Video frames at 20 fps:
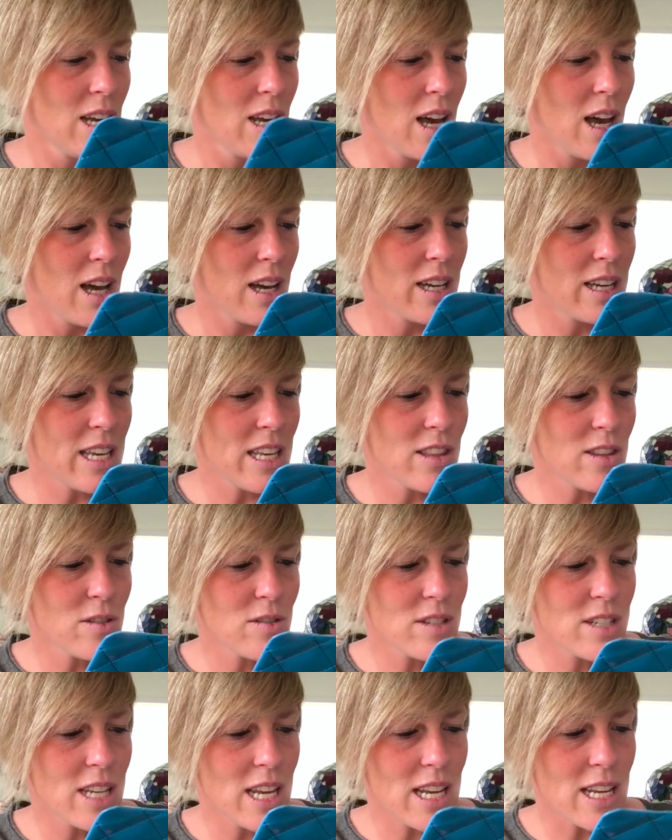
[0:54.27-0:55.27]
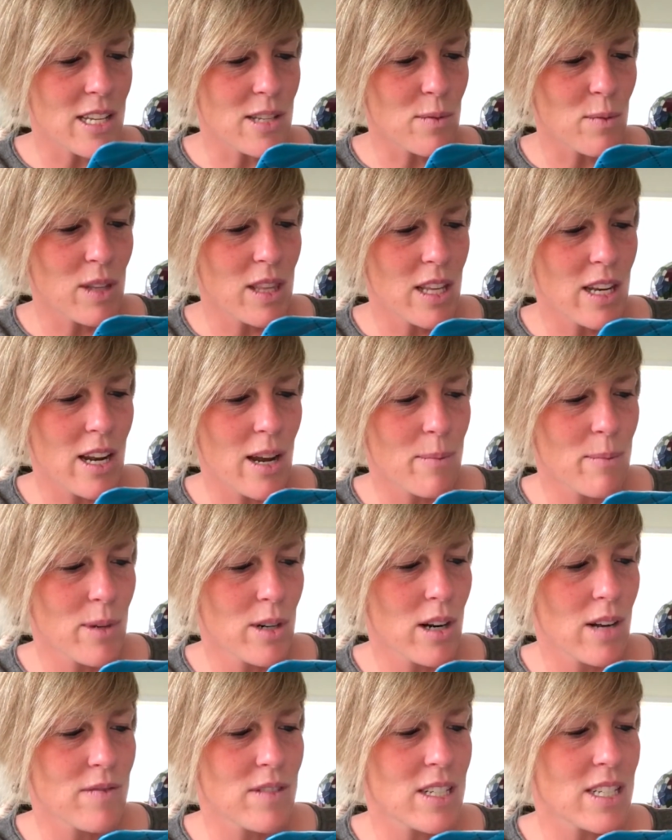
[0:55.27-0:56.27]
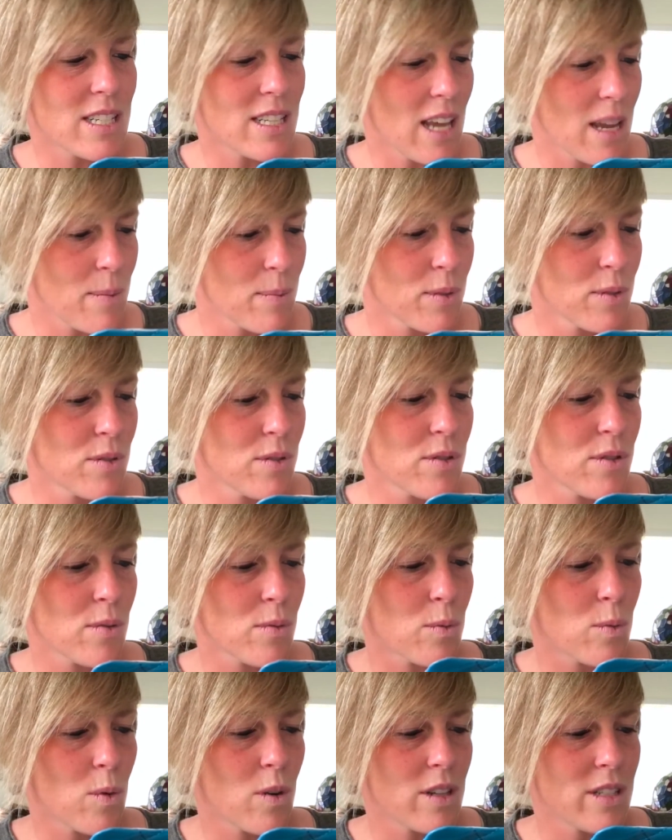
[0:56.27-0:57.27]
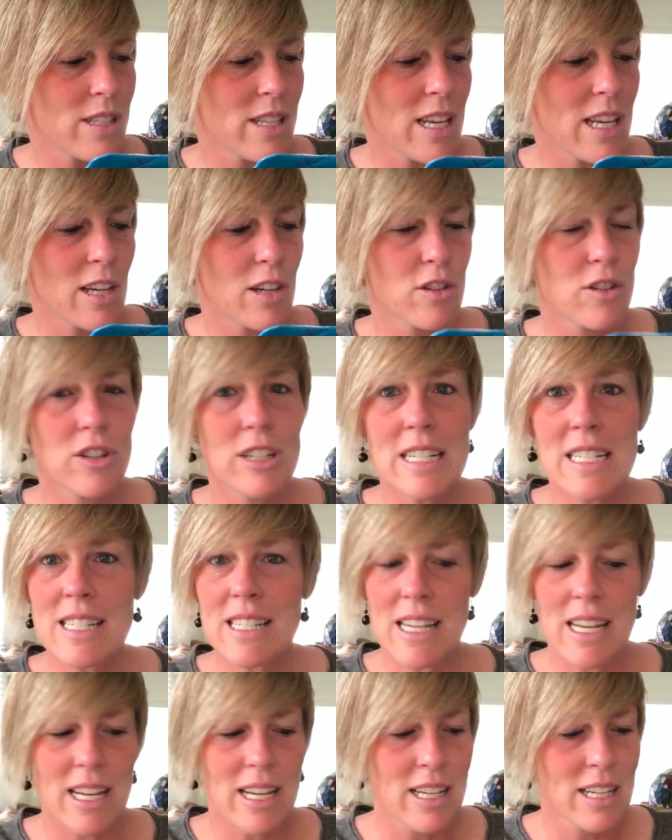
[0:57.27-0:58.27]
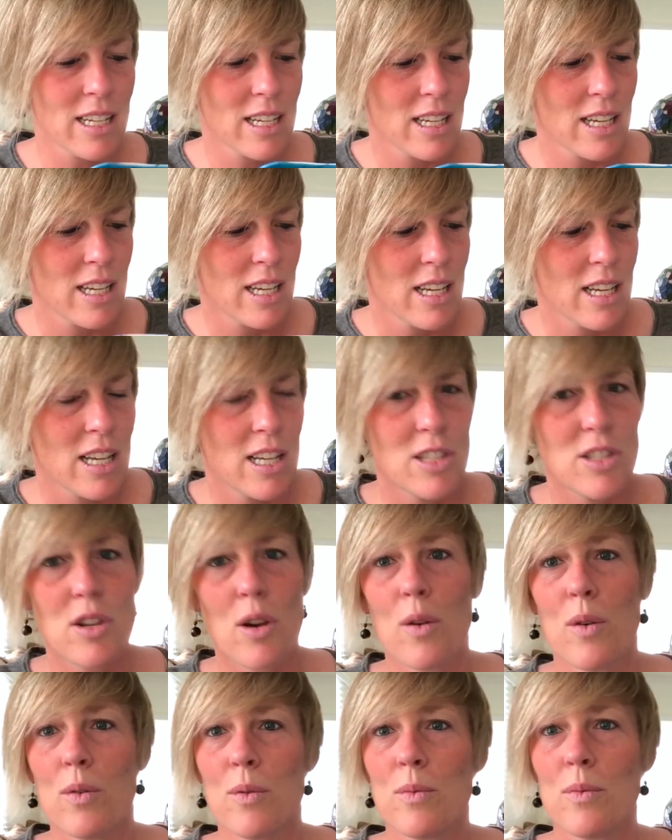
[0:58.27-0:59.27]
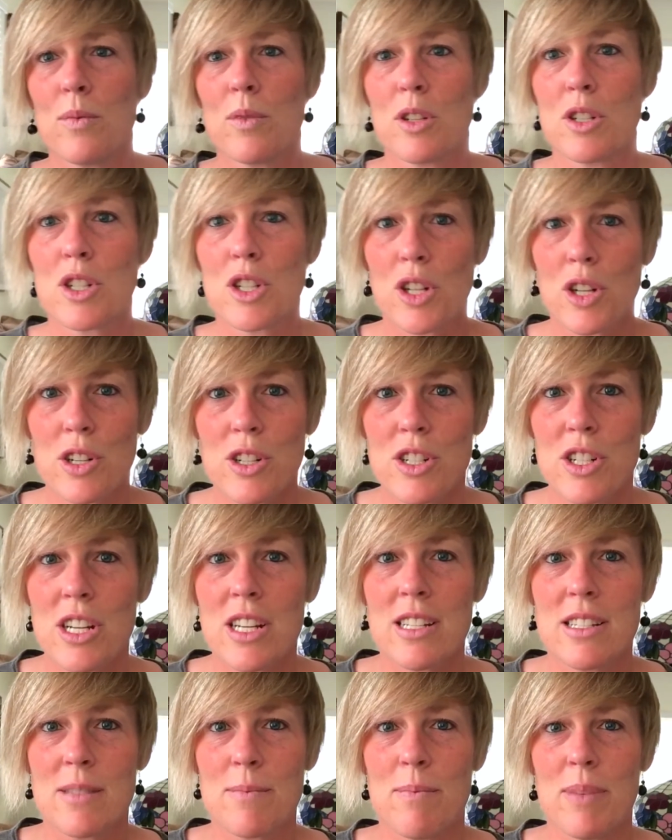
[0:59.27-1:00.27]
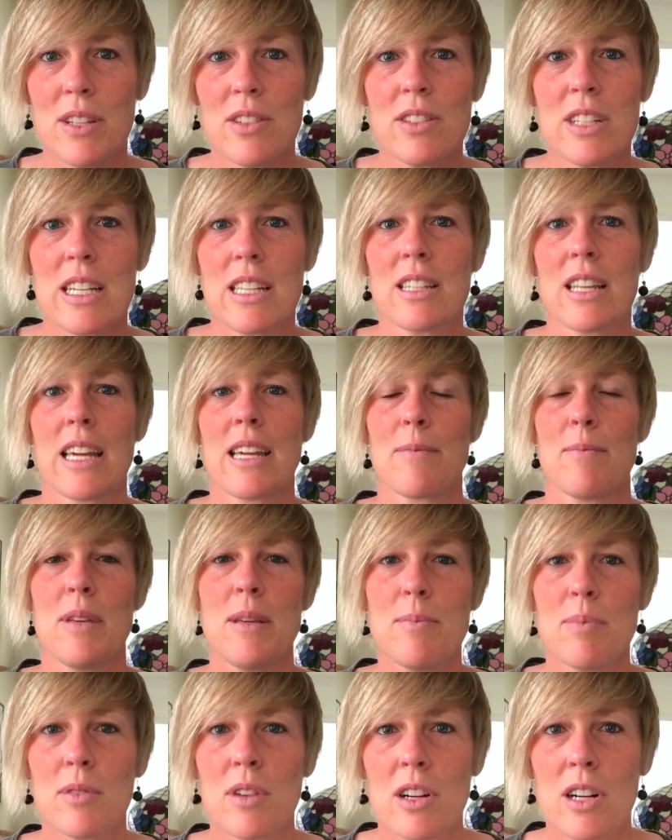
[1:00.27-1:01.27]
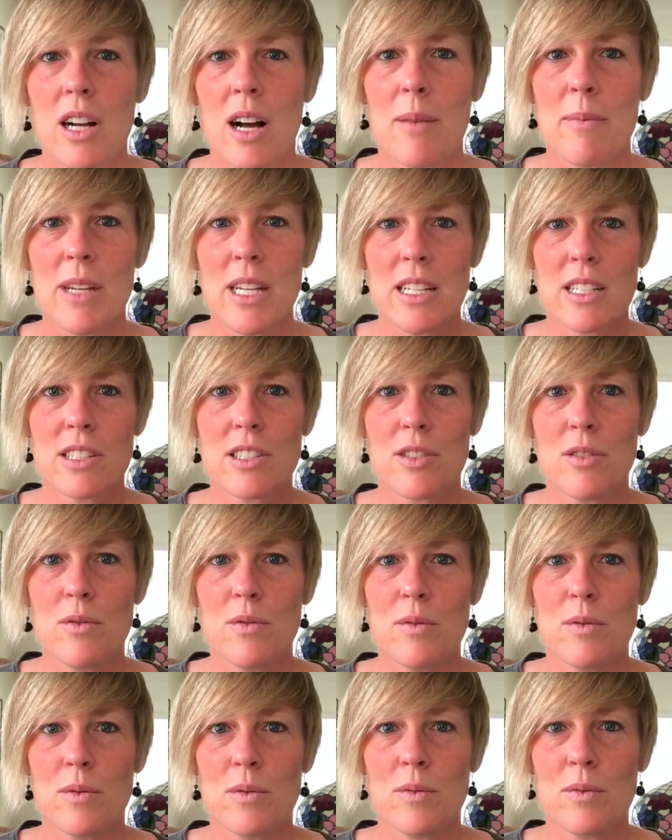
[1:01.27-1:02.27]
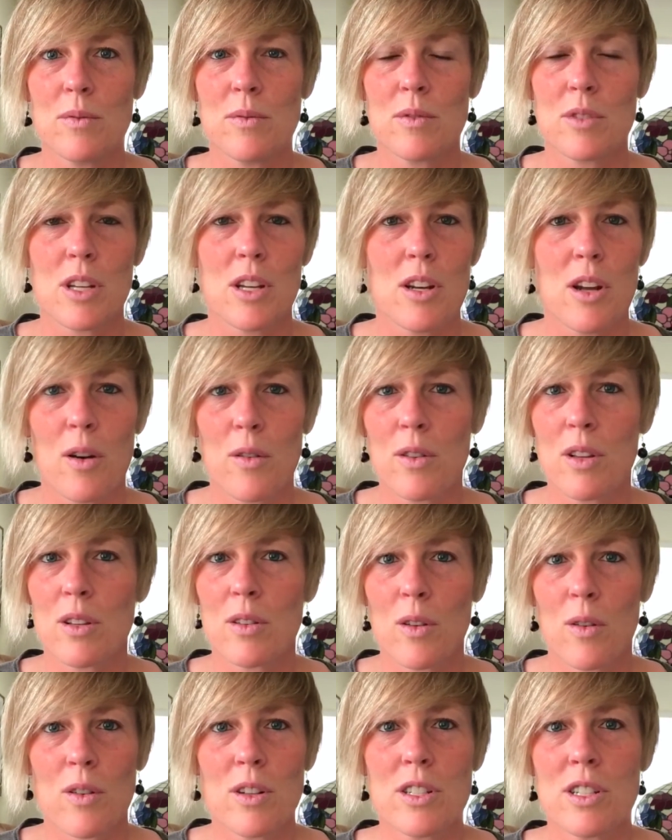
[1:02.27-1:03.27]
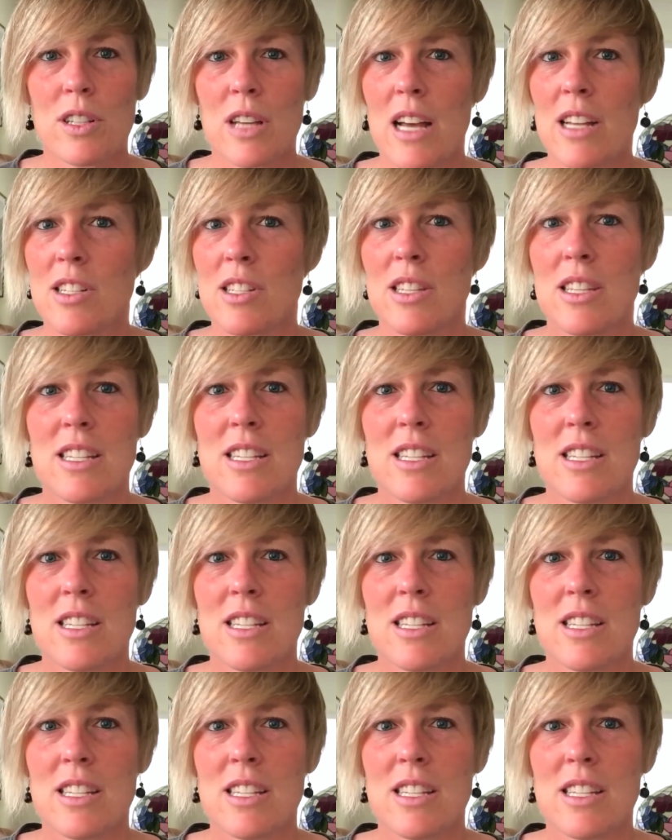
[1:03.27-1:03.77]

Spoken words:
In those days when the number of disciples was increasing, so the church is building, like people are coming to know the Lord as the